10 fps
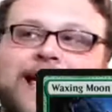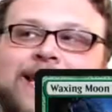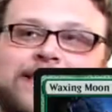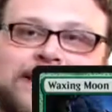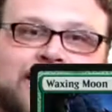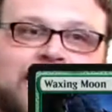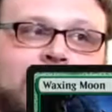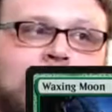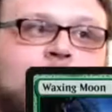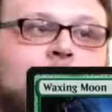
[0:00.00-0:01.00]
That is in
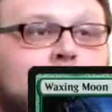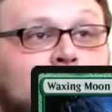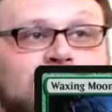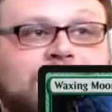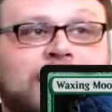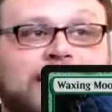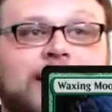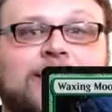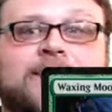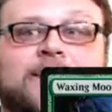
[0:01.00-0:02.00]
there mostly
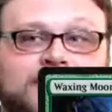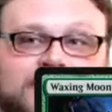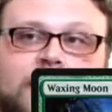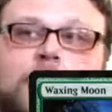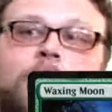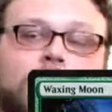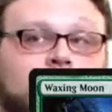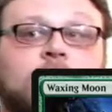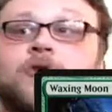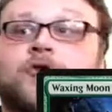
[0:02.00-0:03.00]
against slow or
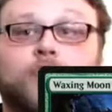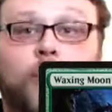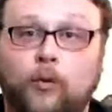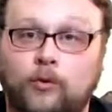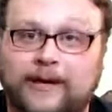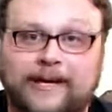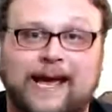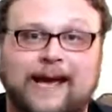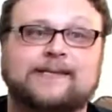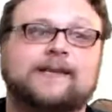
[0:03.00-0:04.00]
control-y
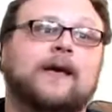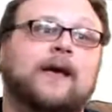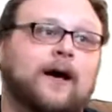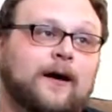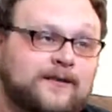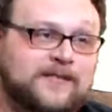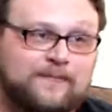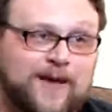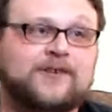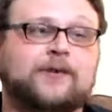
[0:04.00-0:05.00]
decks,
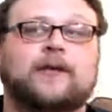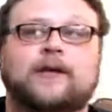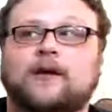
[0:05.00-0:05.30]
especially.